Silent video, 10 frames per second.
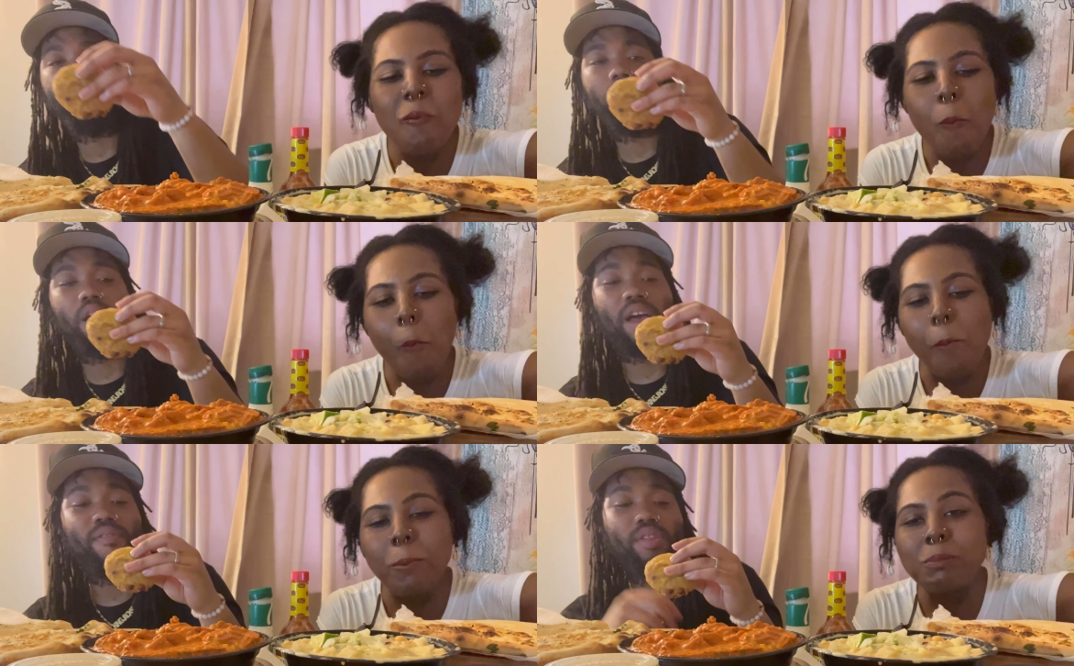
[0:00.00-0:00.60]
Speaker 1: like,
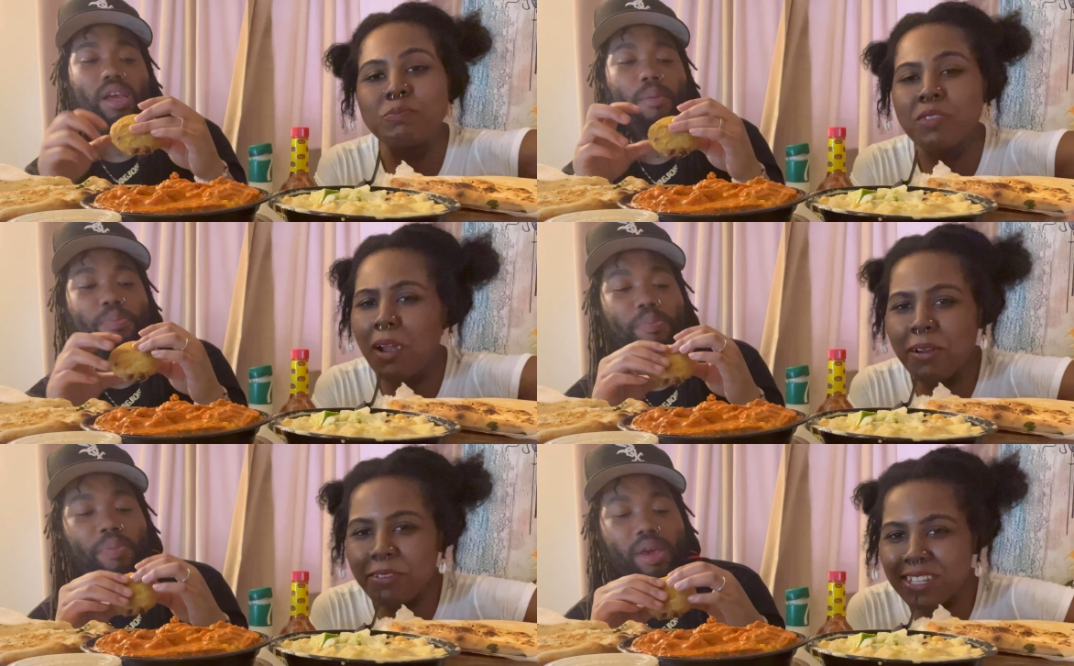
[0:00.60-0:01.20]
I feel like I'm How
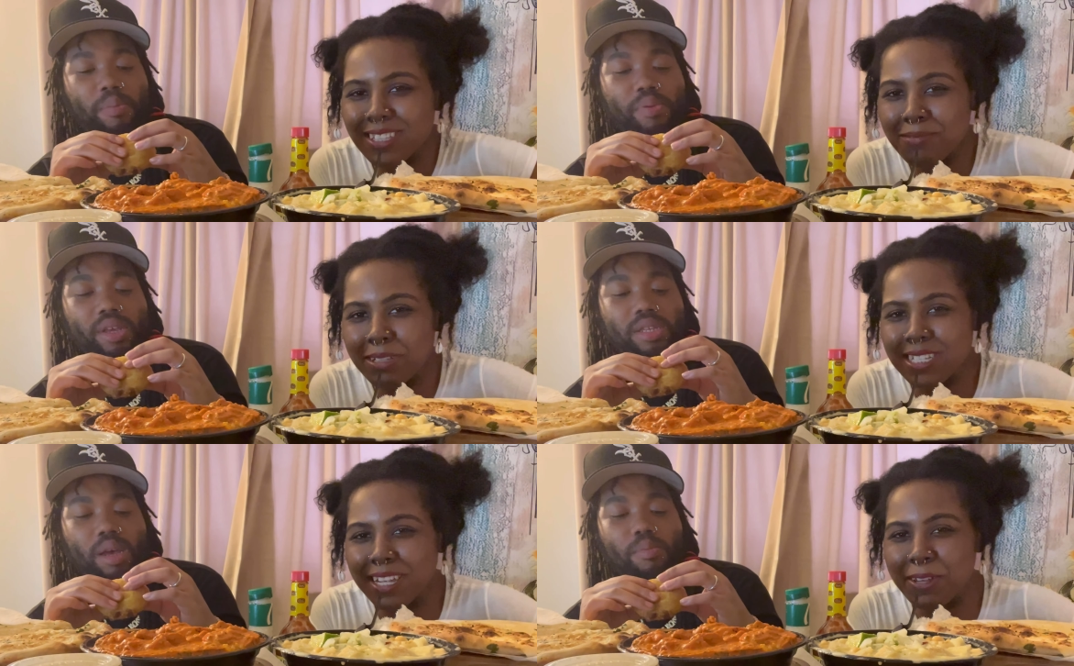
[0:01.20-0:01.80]
do we get the
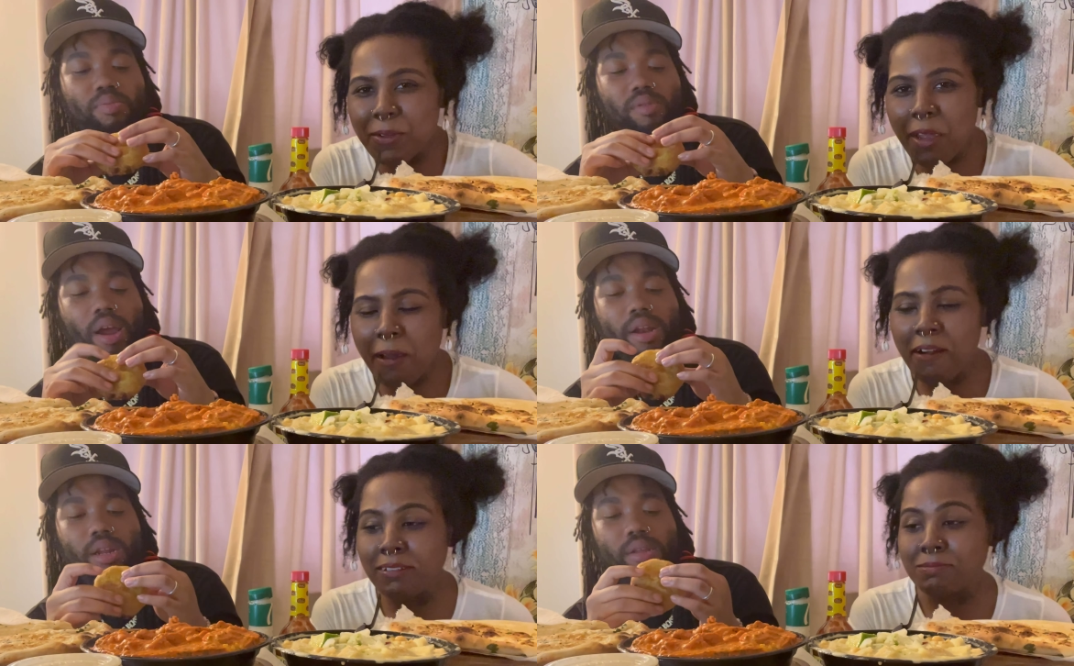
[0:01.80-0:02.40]
potato,
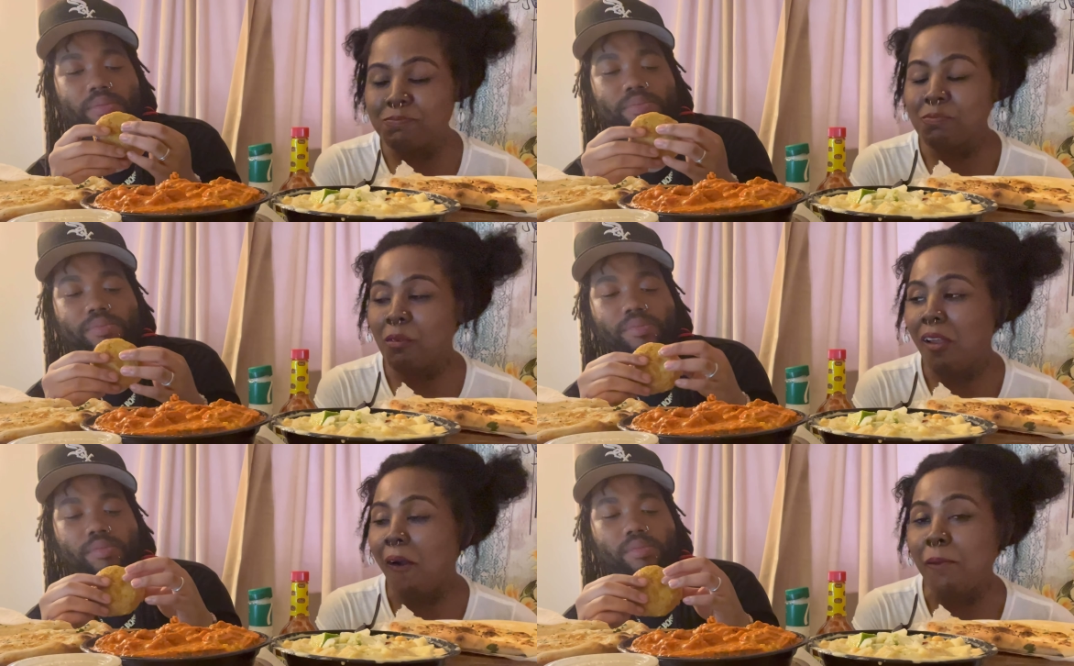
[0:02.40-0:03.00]
y'all?
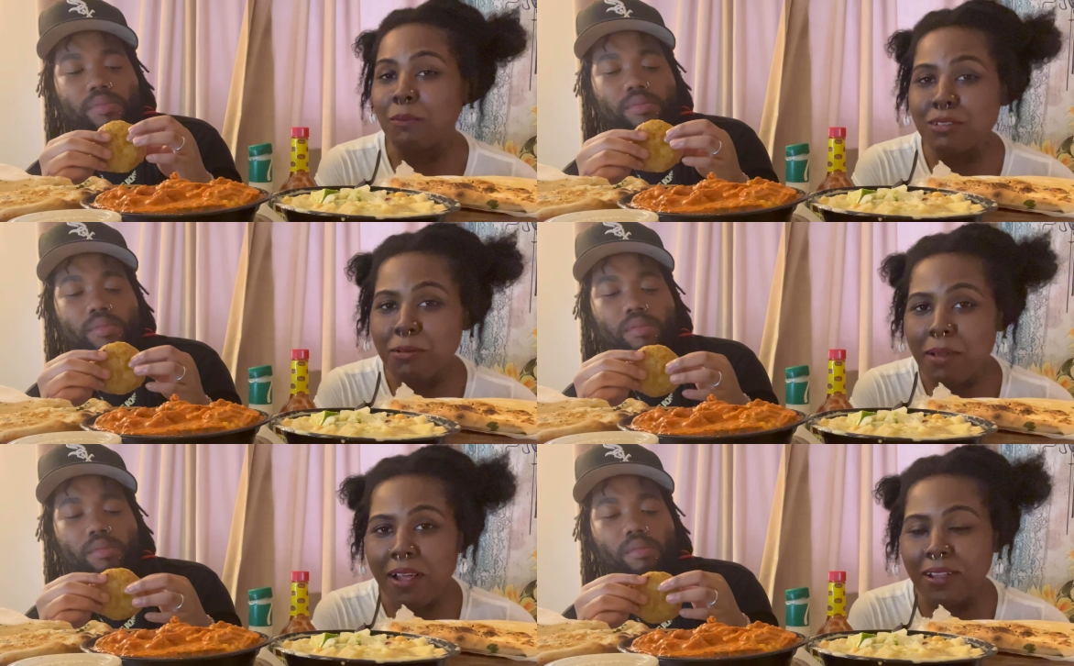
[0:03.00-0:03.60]
I'm so
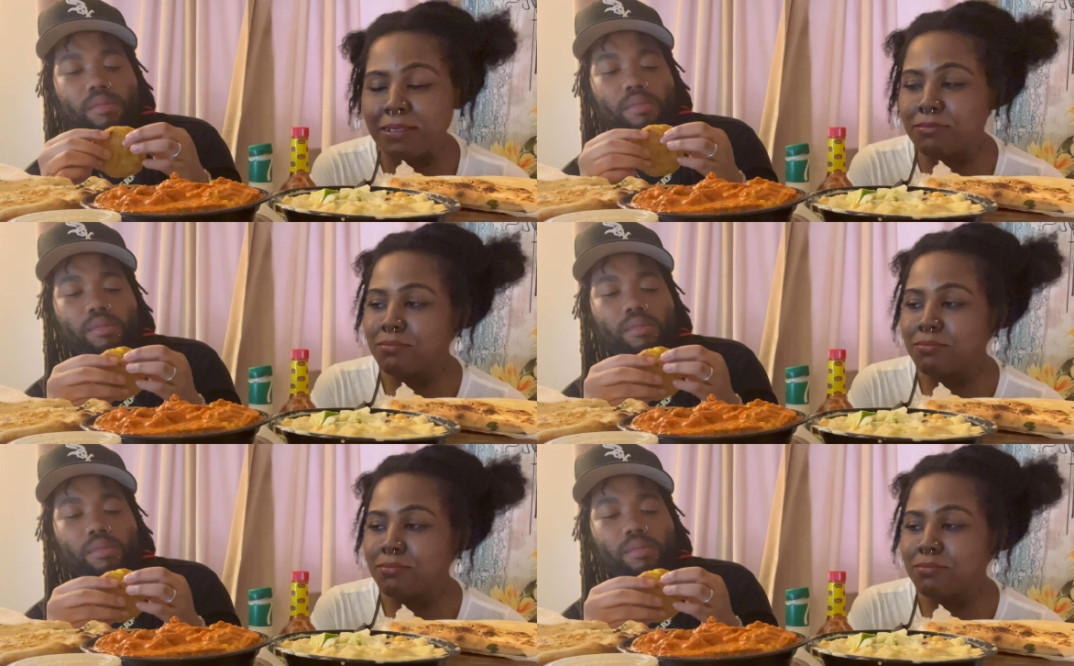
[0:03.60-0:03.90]
bad.